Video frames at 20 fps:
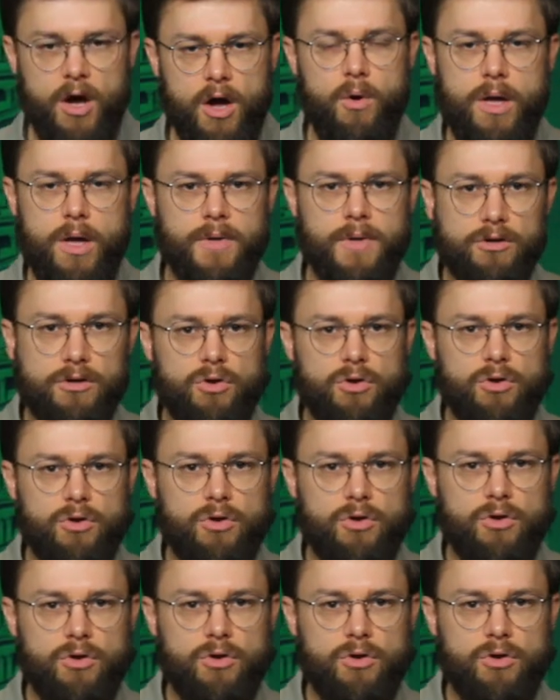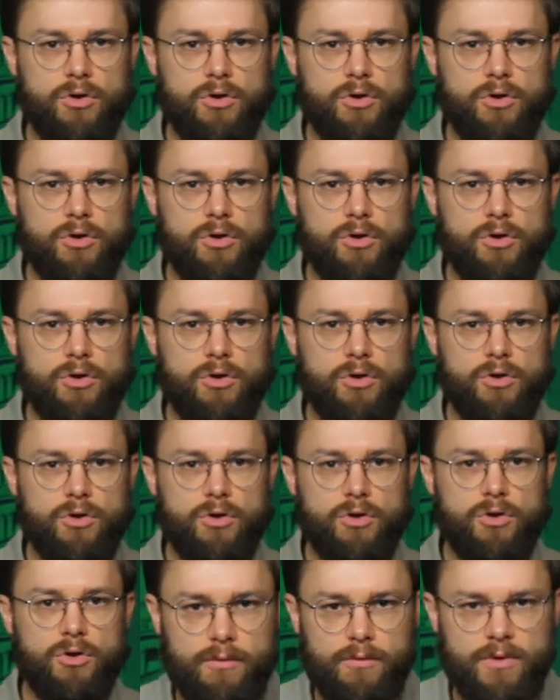I mean, they're talking about a teacher
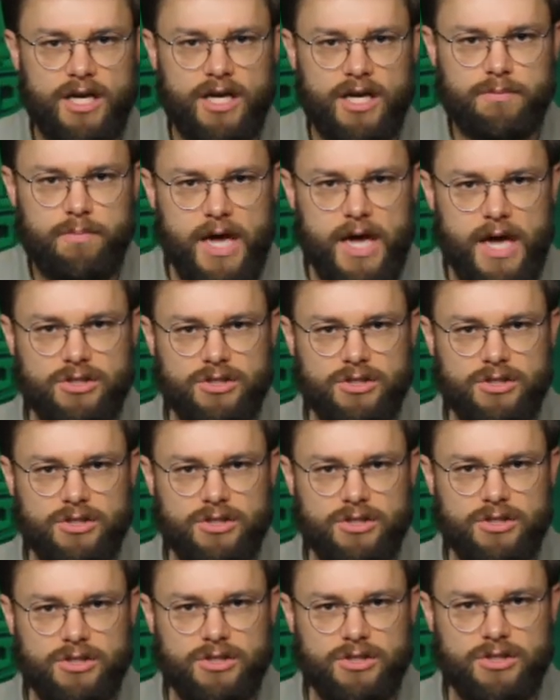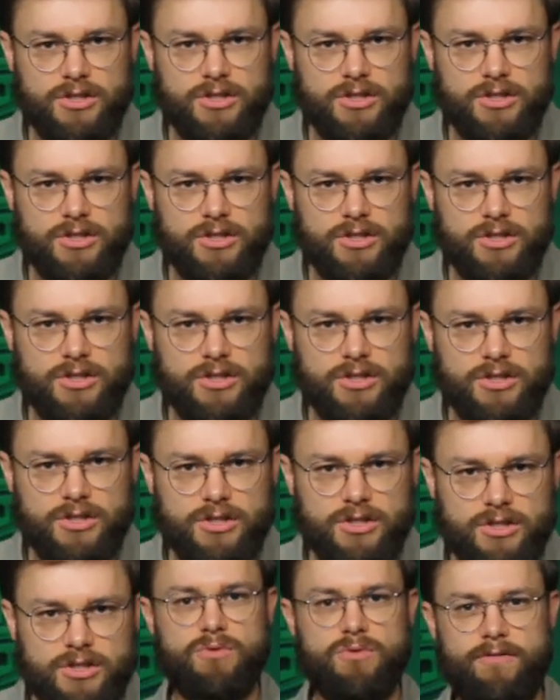pay raise based on cigarette
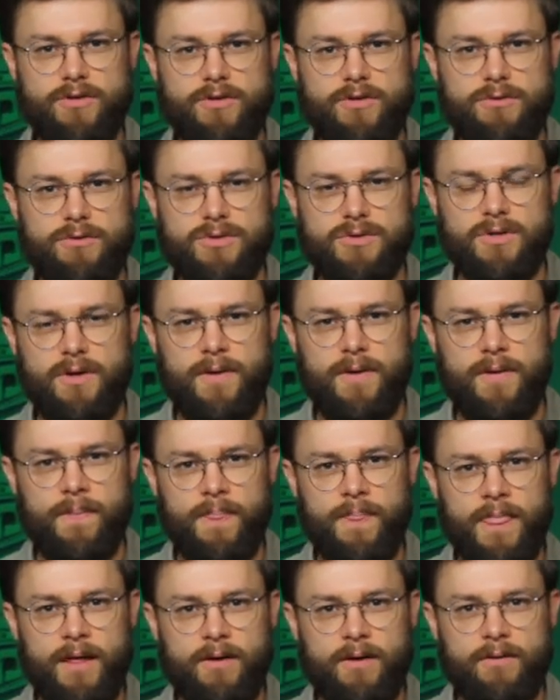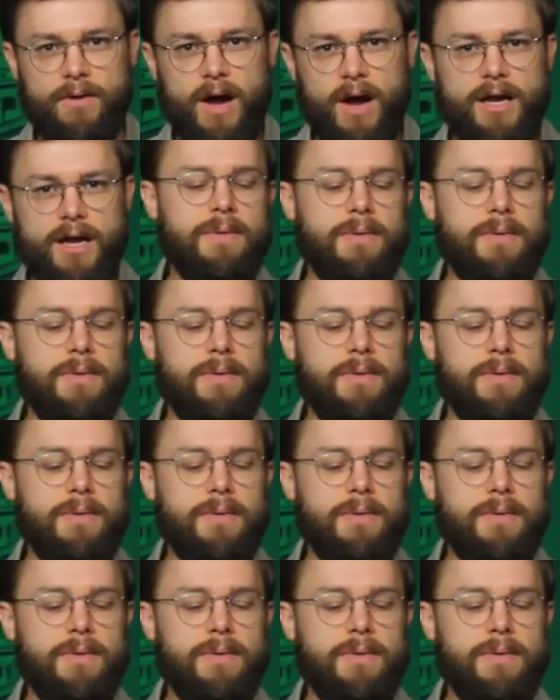tax revenues right?